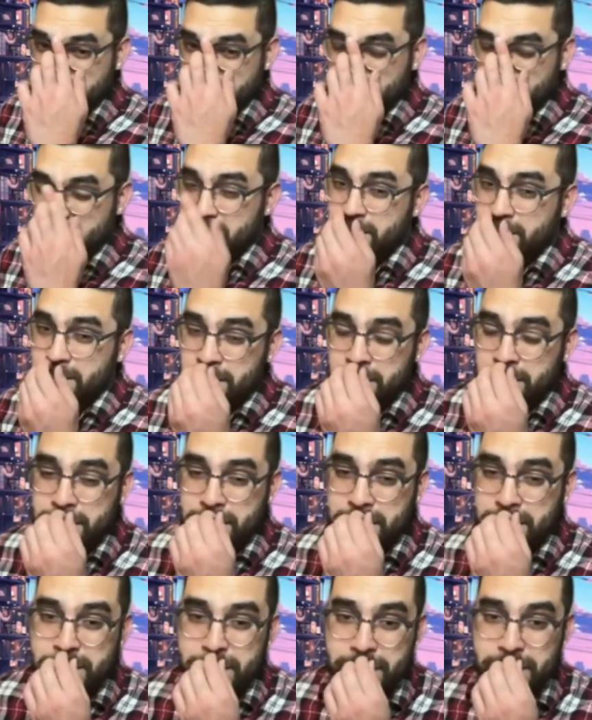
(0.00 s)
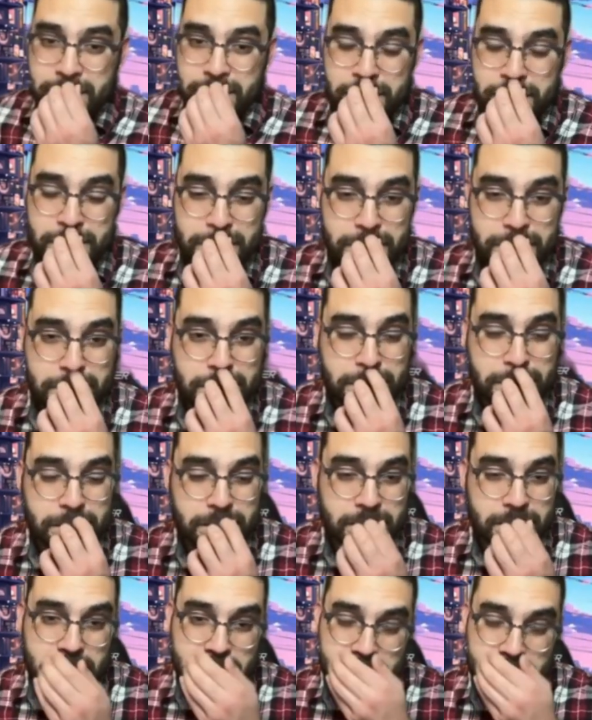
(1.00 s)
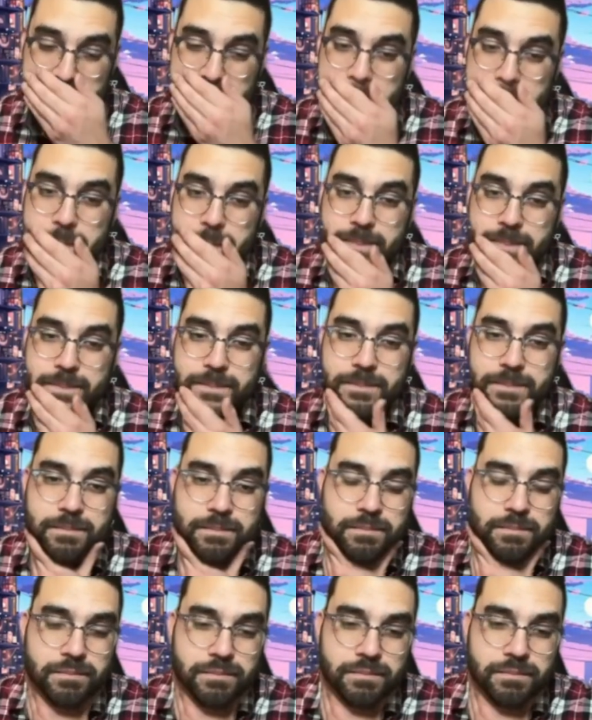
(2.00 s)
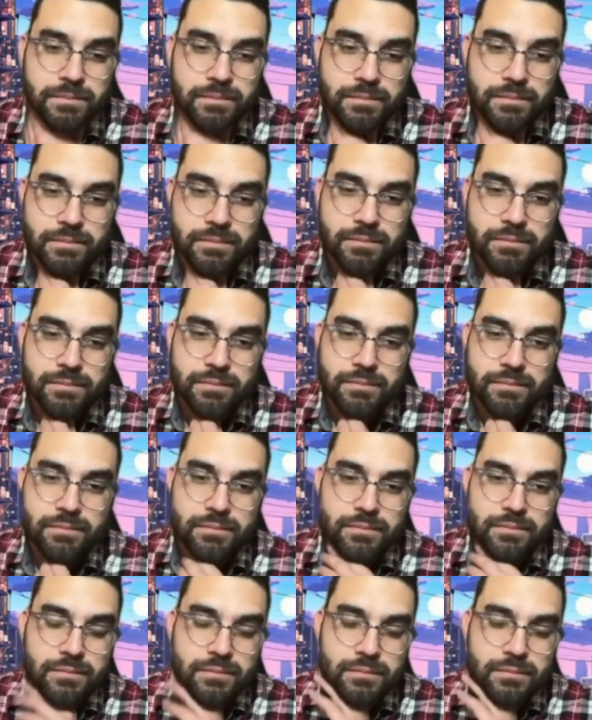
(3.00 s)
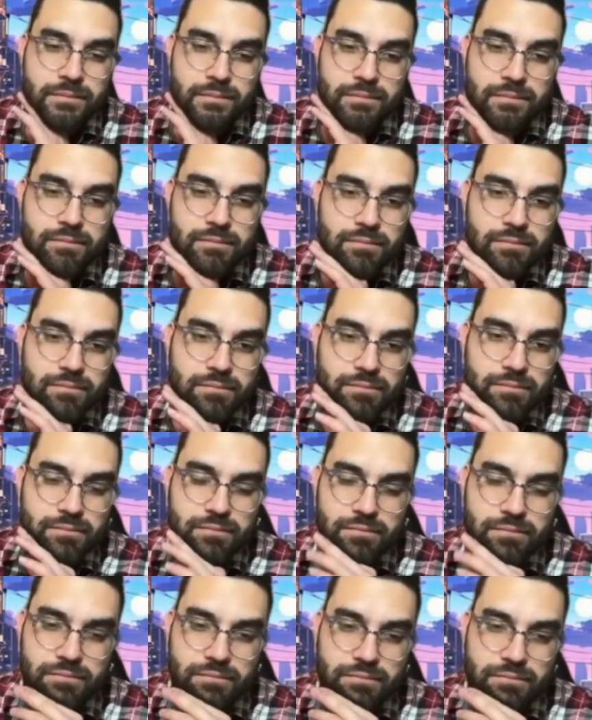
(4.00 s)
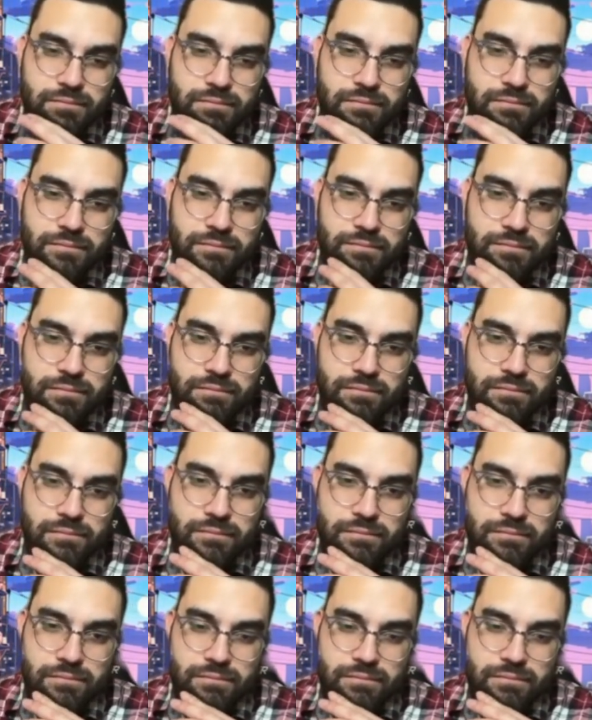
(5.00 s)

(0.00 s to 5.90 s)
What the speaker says: (silent)